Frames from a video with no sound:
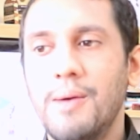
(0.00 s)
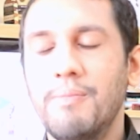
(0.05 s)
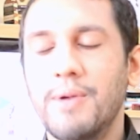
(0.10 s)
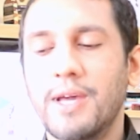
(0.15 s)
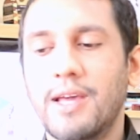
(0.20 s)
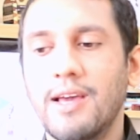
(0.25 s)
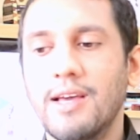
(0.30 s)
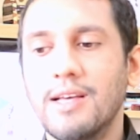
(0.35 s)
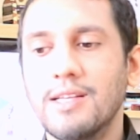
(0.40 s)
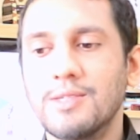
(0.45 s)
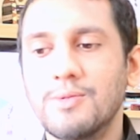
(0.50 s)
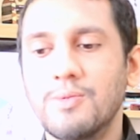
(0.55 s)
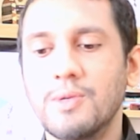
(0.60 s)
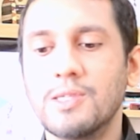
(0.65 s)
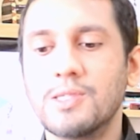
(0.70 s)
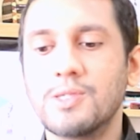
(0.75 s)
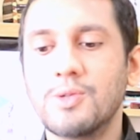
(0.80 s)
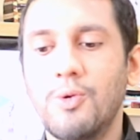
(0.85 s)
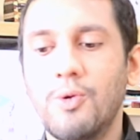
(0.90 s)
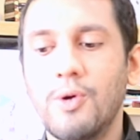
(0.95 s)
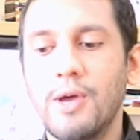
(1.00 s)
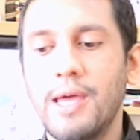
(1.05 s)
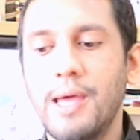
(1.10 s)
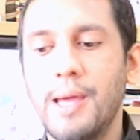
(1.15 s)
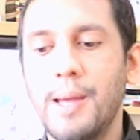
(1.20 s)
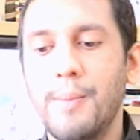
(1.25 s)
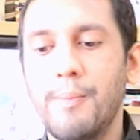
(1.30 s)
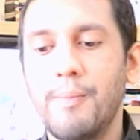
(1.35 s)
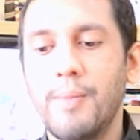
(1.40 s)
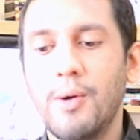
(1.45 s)
because we saw
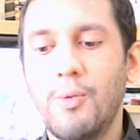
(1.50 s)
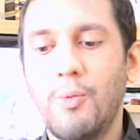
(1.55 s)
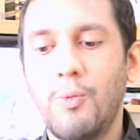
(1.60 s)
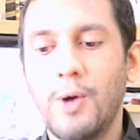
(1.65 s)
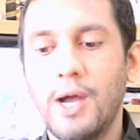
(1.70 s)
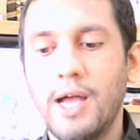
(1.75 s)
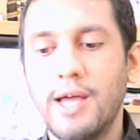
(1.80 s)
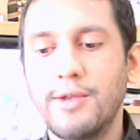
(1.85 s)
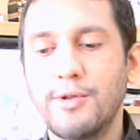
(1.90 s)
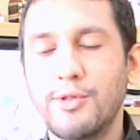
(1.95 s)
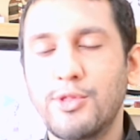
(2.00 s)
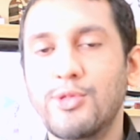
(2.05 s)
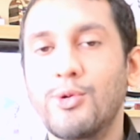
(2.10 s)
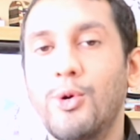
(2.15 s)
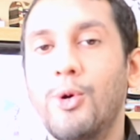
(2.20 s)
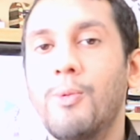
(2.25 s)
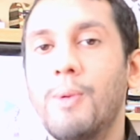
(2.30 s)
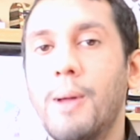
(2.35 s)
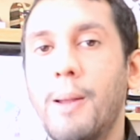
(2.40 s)
him when Thor